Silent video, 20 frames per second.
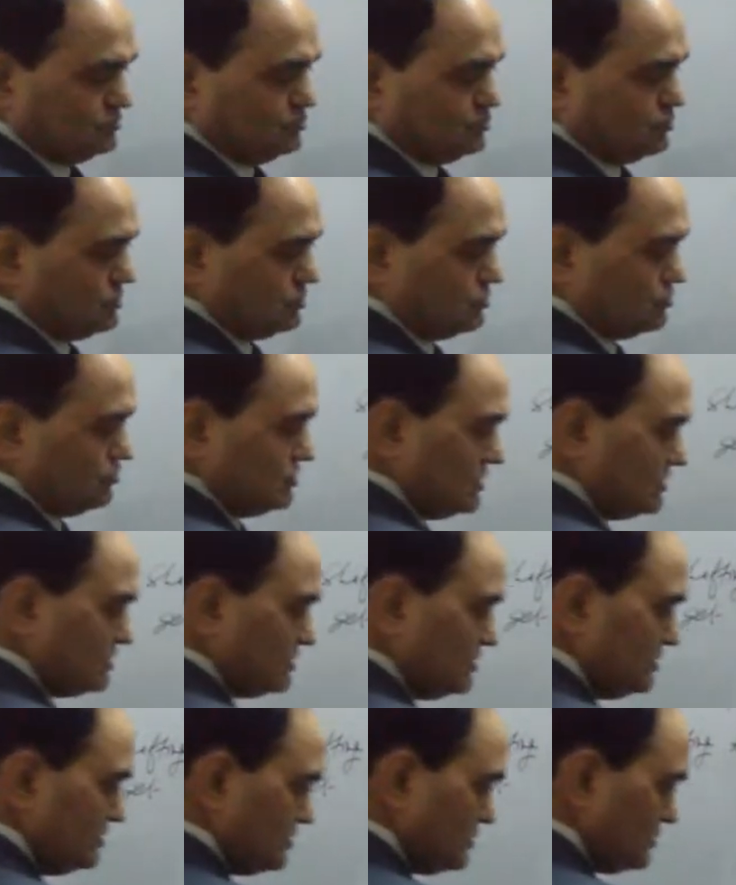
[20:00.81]
Okay, so that
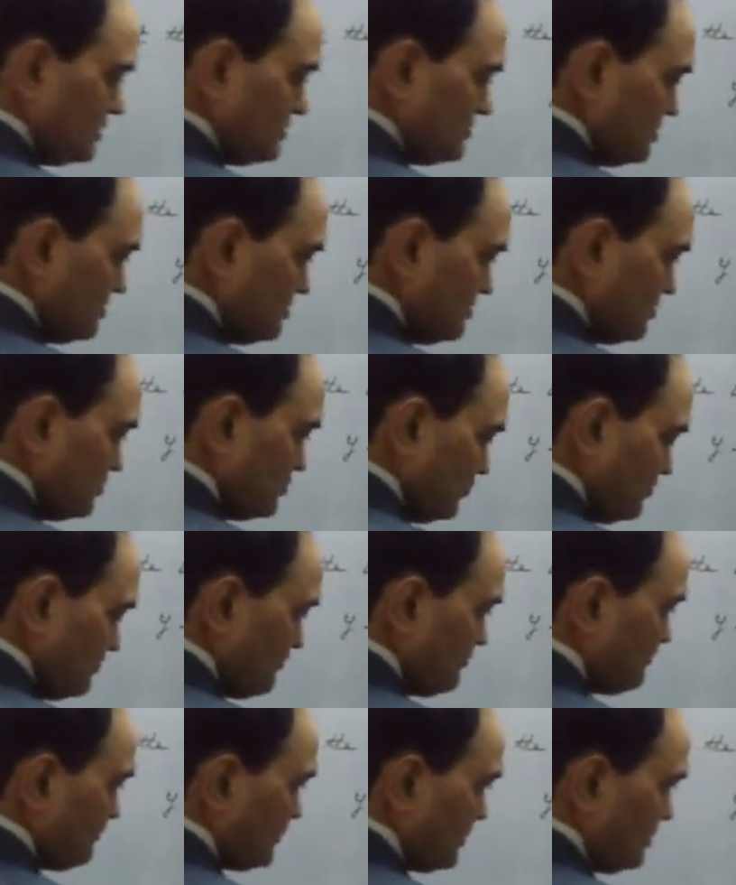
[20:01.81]
tangent line we put down.
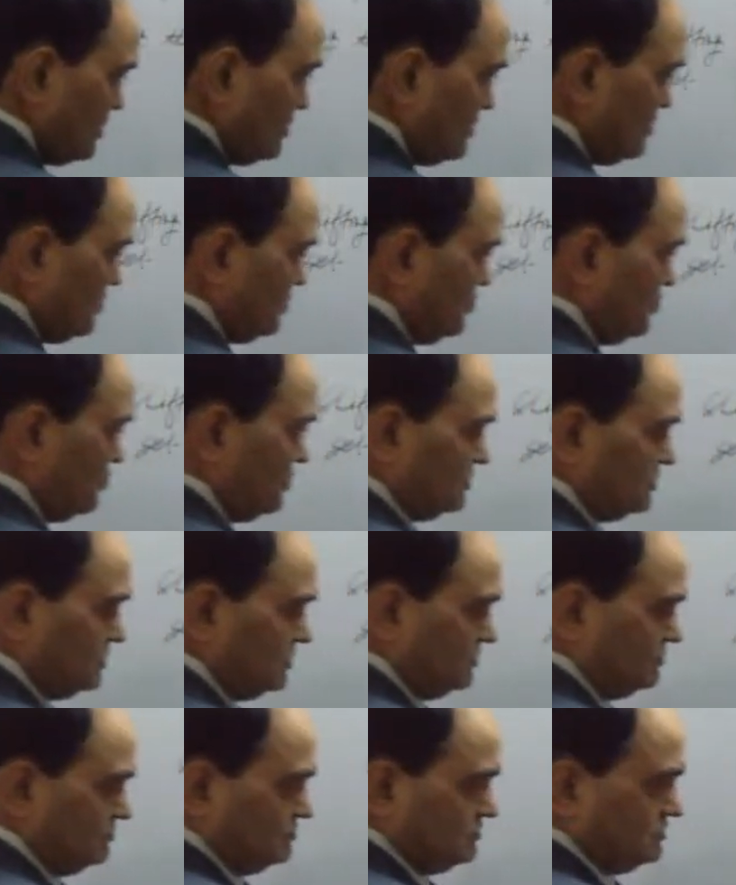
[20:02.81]
one
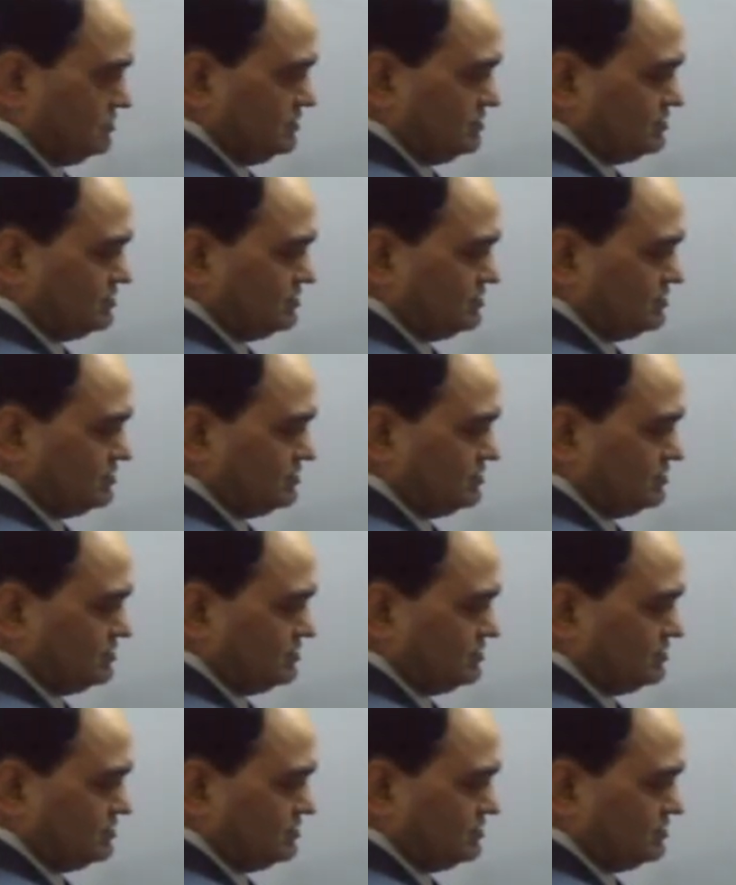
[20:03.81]
thing. Then